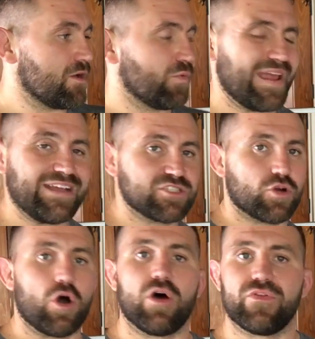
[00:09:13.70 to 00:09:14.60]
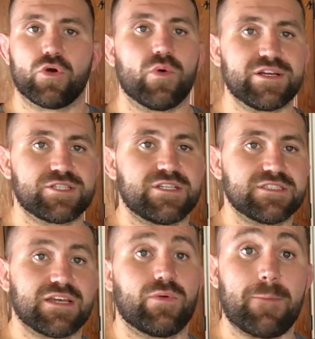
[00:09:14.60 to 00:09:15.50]
we answer all the
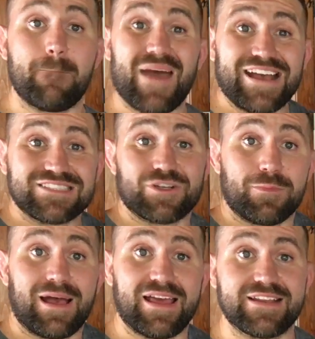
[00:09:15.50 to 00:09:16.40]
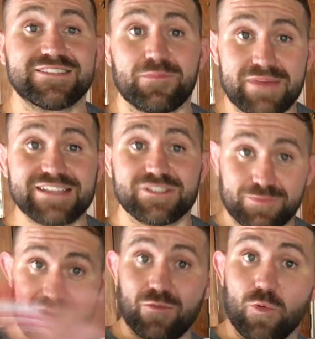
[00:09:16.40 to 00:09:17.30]
questions, and we mastermind. It's a
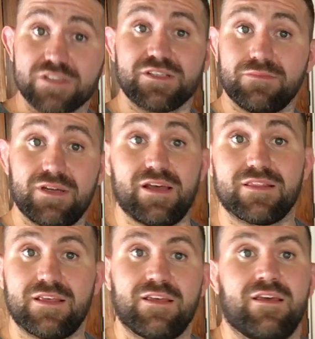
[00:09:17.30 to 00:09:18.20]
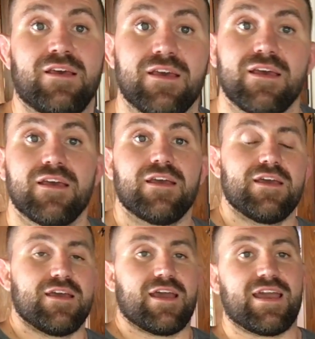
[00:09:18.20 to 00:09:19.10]
mastermind once a month.
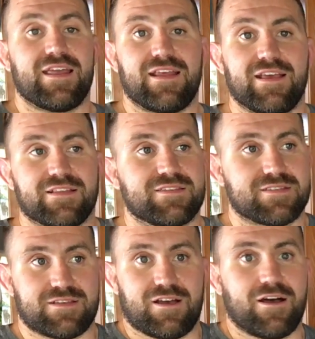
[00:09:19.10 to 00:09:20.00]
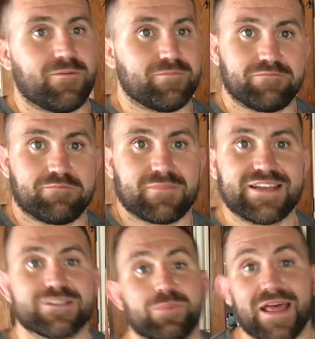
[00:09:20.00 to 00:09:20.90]
And it's
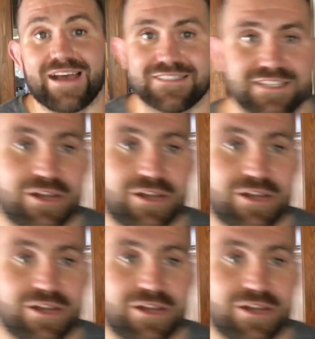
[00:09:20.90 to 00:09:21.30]
a blast.